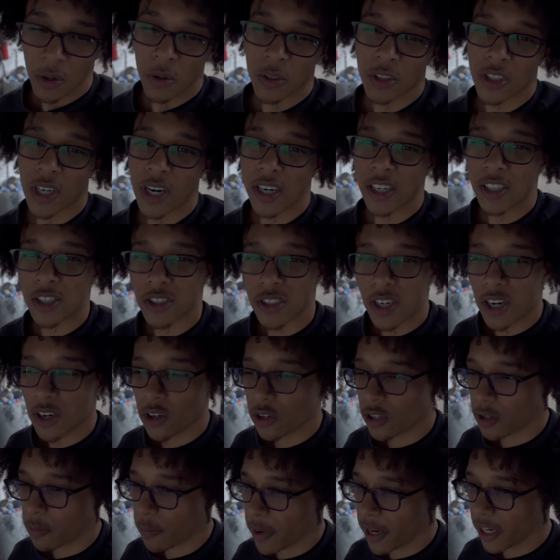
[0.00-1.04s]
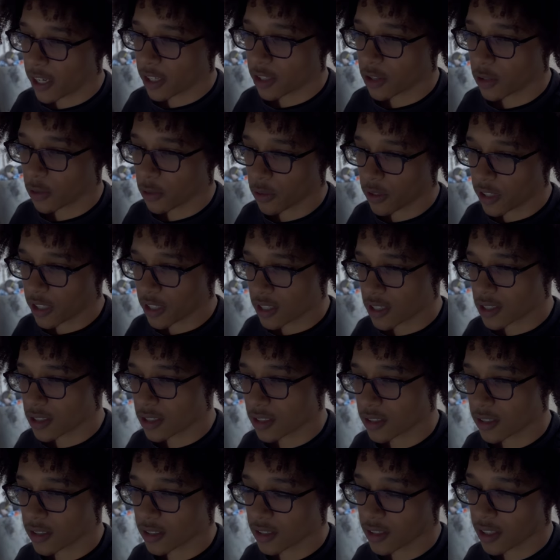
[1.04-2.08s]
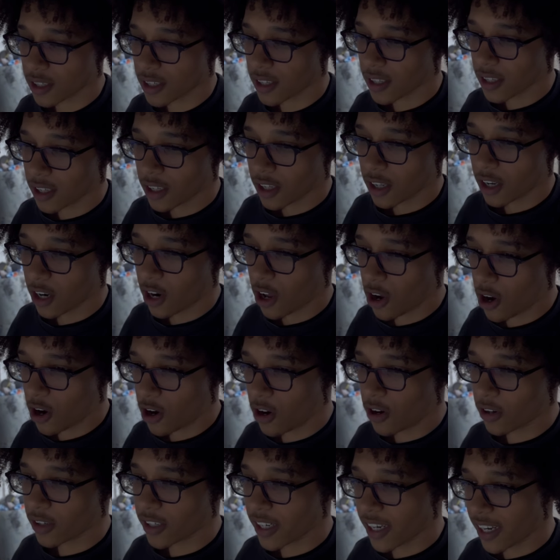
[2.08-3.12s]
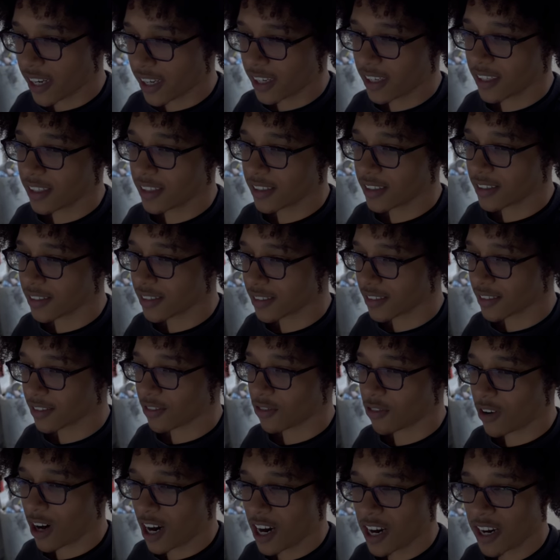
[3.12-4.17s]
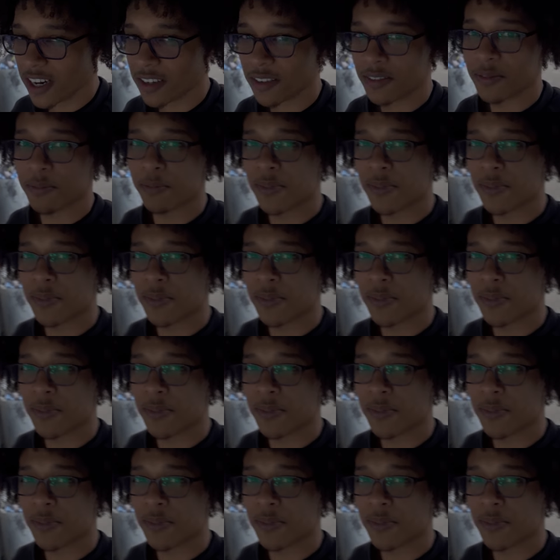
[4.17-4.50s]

I'm trying to struggle and make it through this long day. Ryan